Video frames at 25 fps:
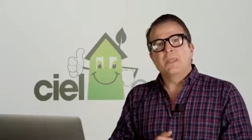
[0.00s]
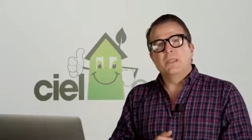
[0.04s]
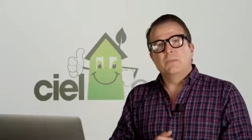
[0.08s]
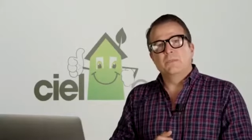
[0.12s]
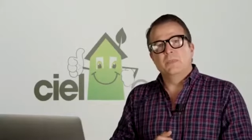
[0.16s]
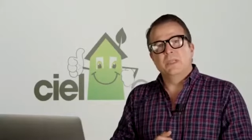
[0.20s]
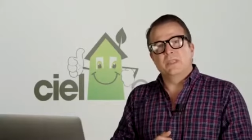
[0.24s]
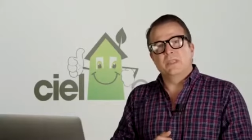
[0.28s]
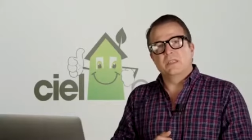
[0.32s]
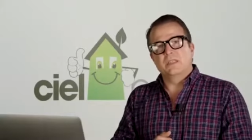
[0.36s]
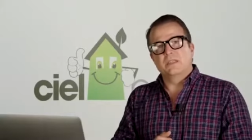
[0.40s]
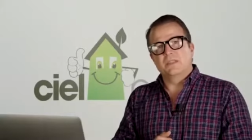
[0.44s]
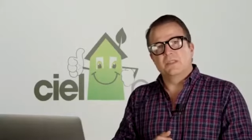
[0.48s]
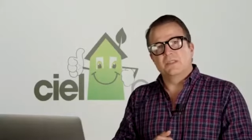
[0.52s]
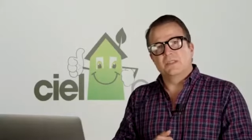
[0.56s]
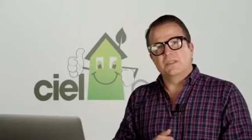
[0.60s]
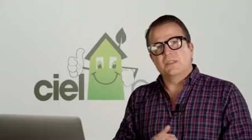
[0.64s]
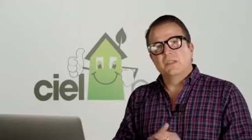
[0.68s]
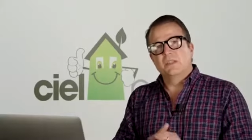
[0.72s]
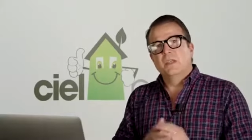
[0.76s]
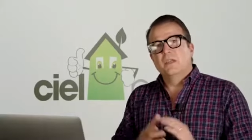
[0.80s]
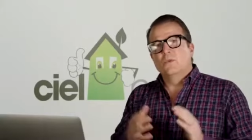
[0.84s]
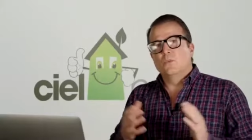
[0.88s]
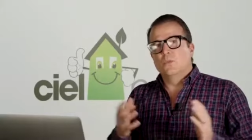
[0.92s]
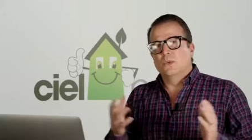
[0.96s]
because
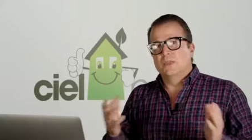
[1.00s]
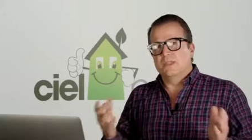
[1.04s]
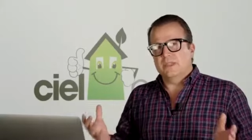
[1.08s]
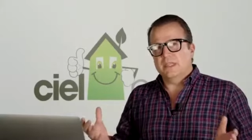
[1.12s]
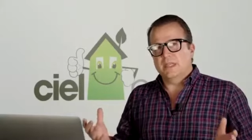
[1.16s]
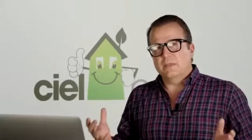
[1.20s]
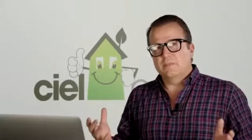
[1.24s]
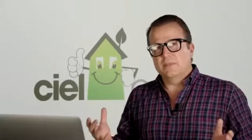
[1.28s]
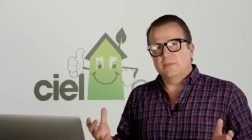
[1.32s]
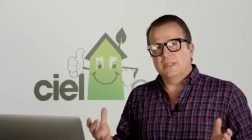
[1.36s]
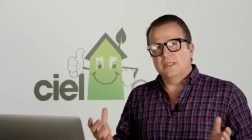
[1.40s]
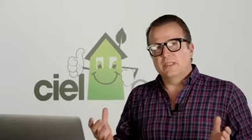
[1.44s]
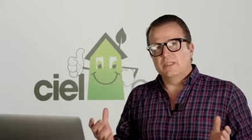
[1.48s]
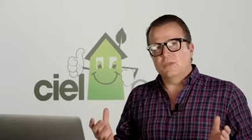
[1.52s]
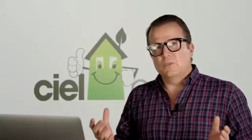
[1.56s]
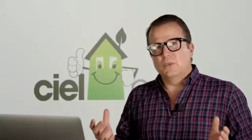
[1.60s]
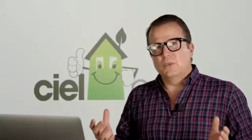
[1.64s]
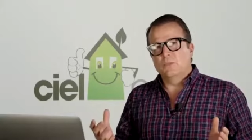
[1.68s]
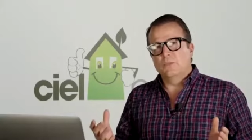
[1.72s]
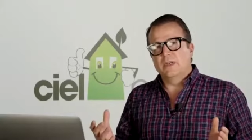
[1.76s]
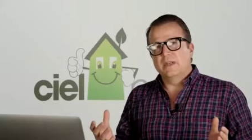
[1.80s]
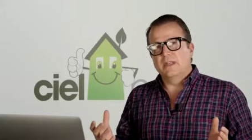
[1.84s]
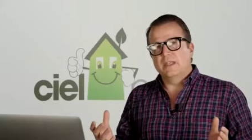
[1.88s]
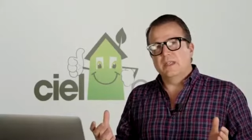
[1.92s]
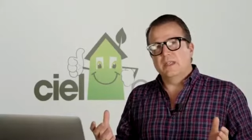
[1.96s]
what's happening is we
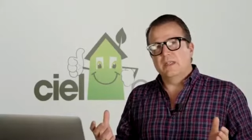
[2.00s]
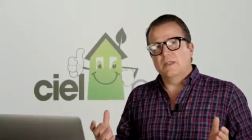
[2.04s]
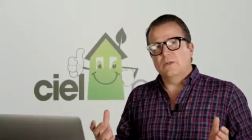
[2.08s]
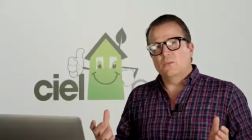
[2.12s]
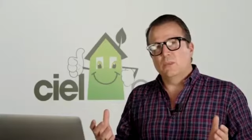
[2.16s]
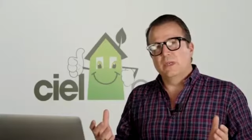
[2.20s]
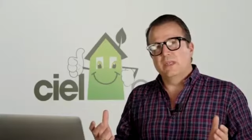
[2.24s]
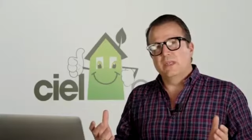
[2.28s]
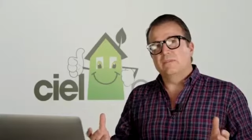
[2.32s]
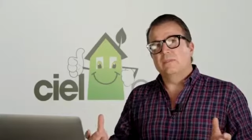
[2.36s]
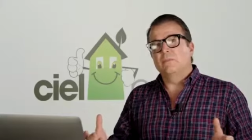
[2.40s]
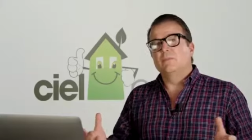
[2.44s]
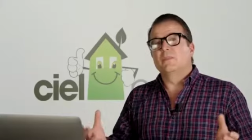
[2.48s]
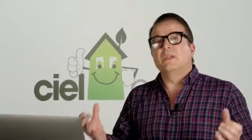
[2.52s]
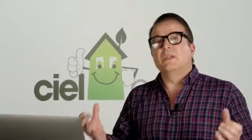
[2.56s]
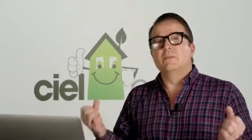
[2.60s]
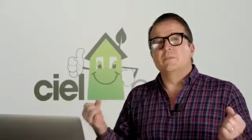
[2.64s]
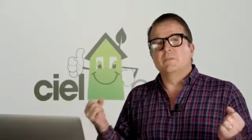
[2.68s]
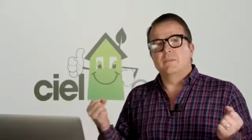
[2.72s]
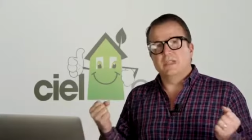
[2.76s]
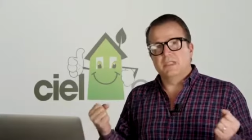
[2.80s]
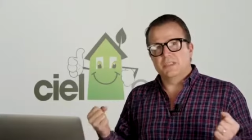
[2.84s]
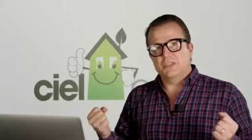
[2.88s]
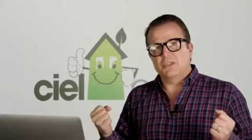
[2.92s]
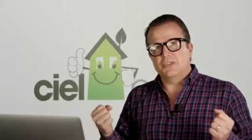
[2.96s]
want to get away from
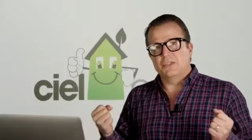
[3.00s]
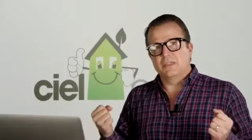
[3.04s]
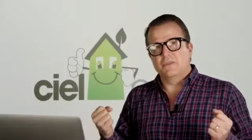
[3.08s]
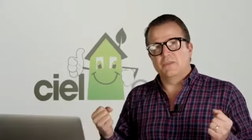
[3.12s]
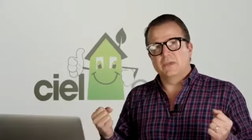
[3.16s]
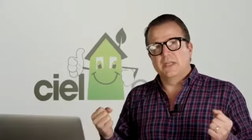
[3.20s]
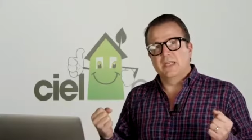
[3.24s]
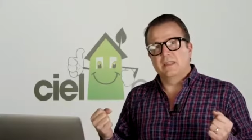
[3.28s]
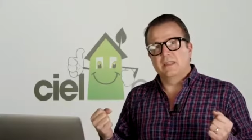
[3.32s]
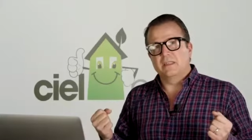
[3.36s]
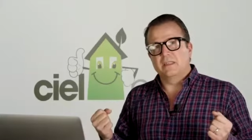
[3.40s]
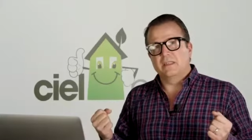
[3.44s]
combustion, right?